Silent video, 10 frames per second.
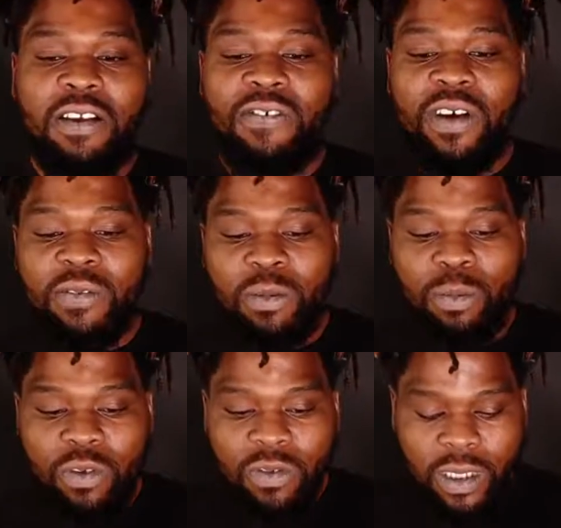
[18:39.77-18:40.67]
Favorite
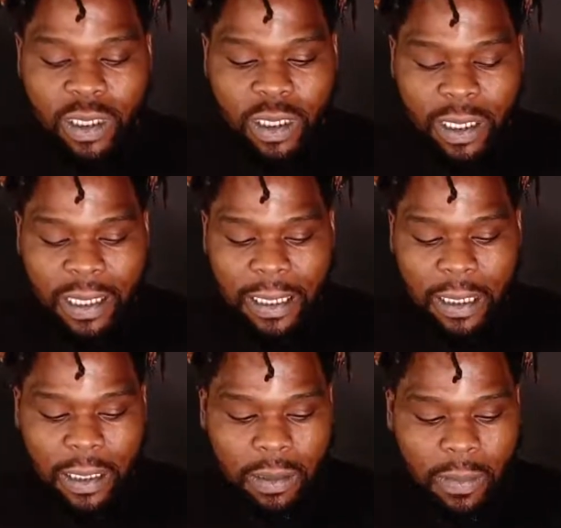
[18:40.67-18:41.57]
movie?
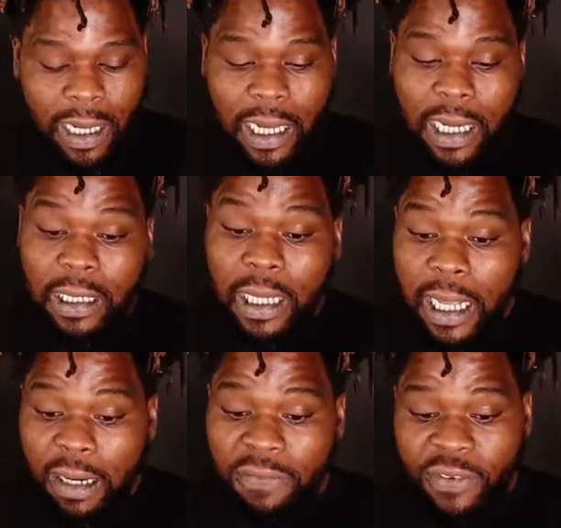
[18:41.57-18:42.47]
I got a
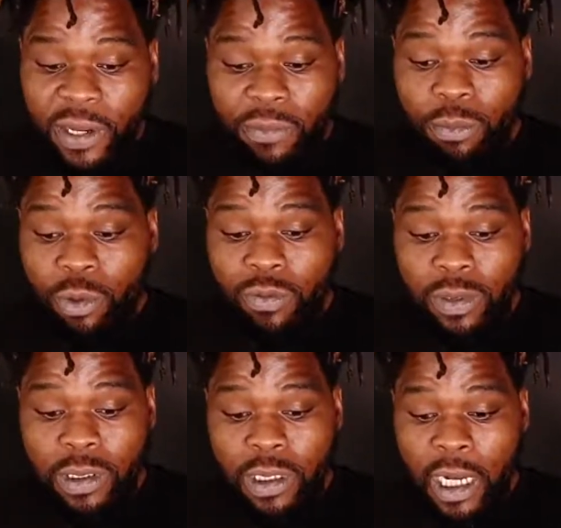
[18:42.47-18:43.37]
lot of favorite
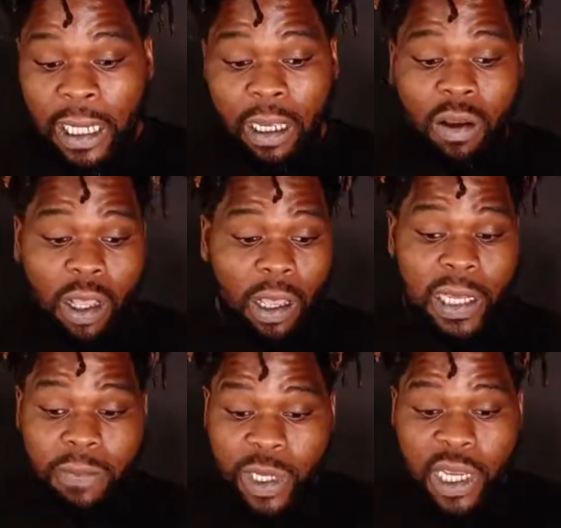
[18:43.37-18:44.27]
movies. I can
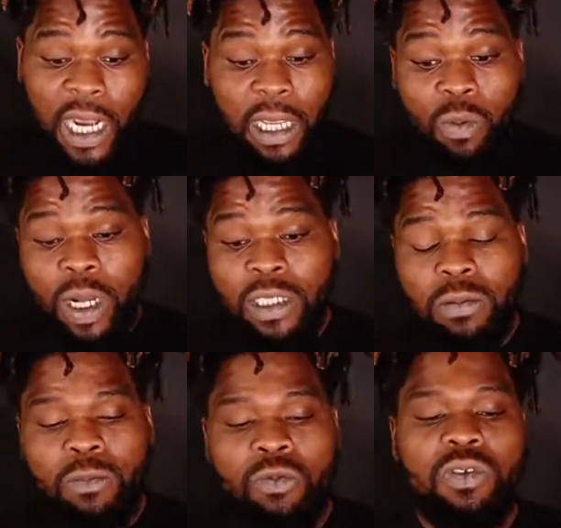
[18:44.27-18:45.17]

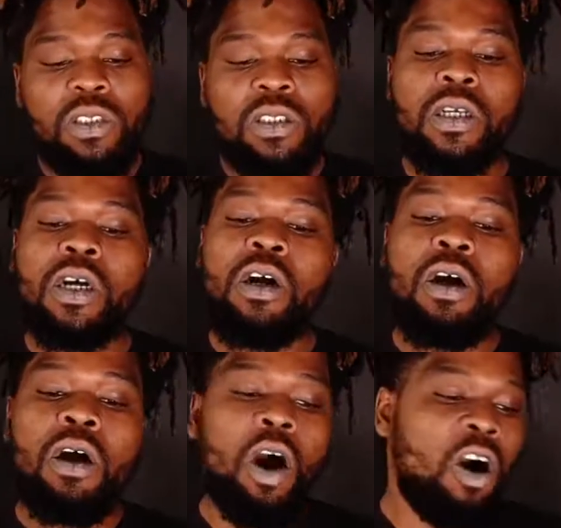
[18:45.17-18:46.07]
watch movies
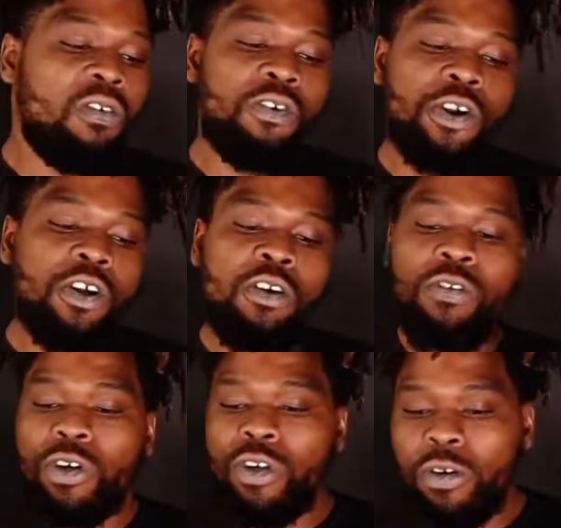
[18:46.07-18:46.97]
over and
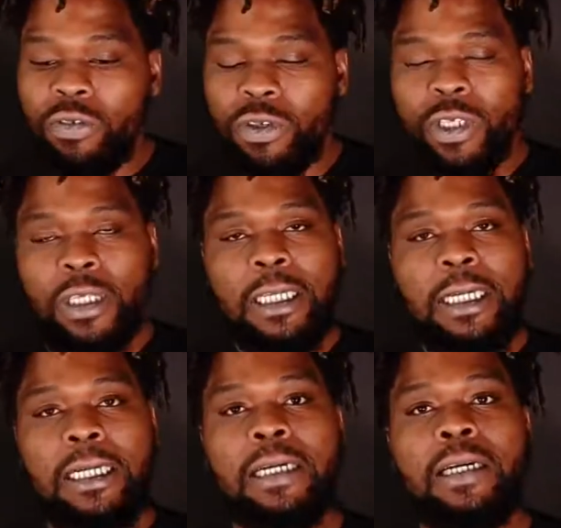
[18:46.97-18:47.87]
over and over.
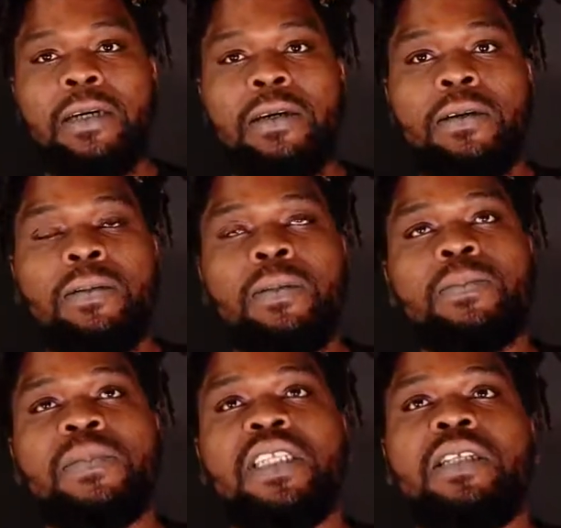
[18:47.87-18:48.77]

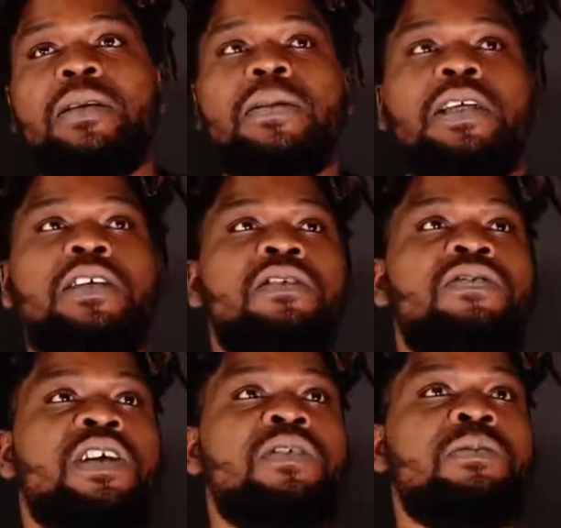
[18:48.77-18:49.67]
Let me give you a
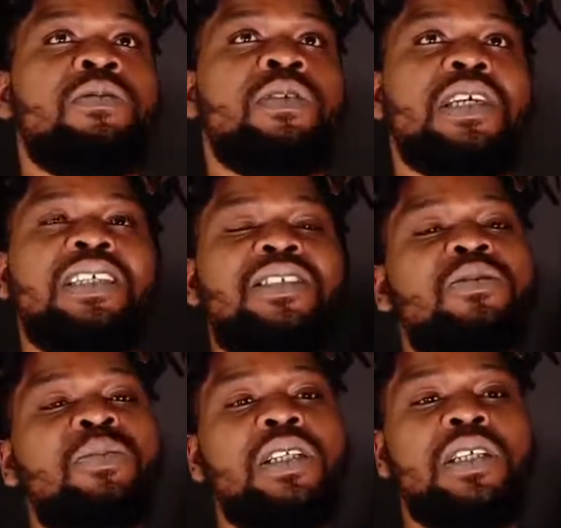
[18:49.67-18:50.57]
favorite movie. It's
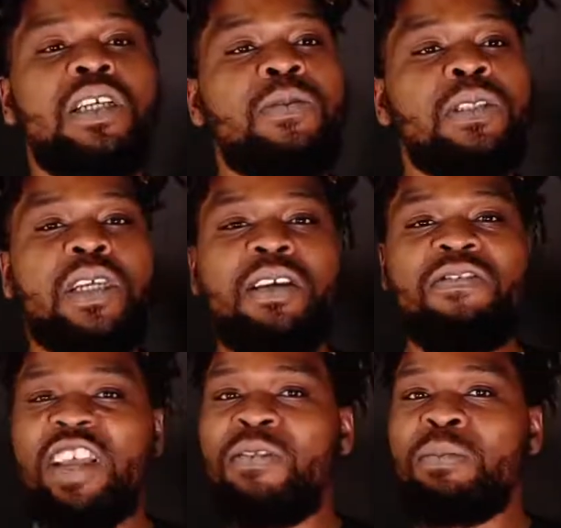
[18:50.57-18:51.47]
too many. Can we say
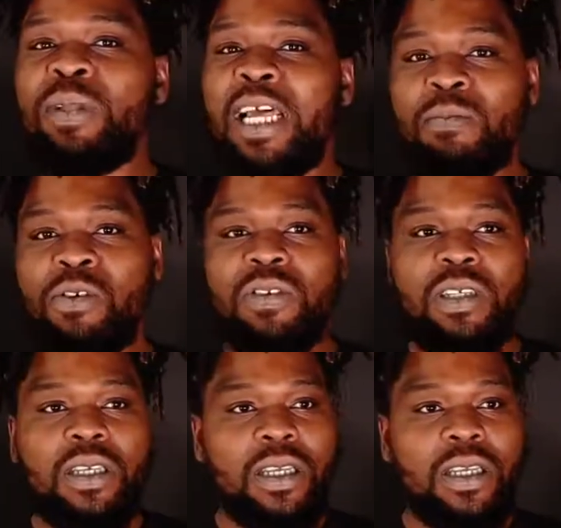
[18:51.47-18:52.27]
favorite black movie?